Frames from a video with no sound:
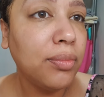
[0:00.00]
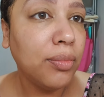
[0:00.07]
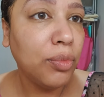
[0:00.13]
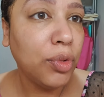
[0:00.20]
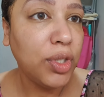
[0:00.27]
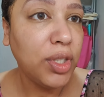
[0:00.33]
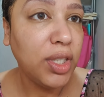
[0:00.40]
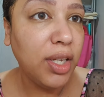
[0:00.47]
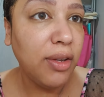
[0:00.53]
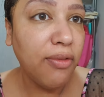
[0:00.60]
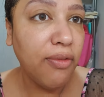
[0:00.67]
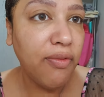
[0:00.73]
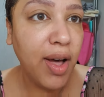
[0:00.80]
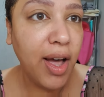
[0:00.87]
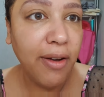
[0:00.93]
We'll see in
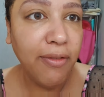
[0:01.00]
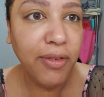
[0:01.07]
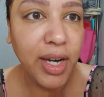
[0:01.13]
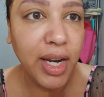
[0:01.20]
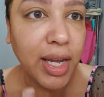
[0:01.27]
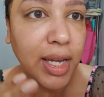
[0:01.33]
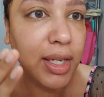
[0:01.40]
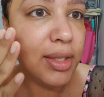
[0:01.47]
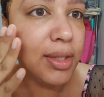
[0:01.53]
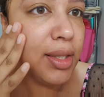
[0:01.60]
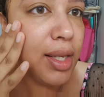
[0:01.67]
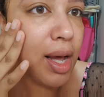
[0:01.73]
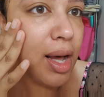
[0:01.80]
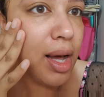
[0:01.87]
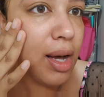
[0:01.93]
5 days
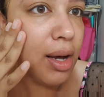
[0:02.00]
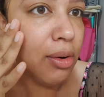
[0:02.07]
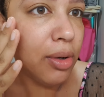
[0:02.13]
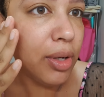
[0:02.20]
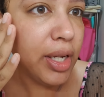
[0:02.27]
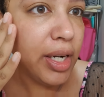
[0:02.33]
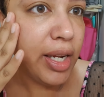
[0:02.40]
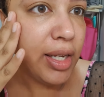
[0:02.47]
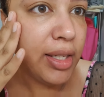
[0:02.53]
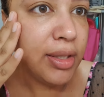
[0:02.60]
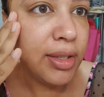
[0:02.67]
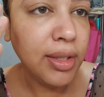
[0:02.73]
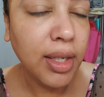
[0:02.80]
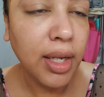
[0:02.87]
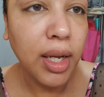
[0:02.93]
how it
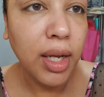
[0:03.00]
ends.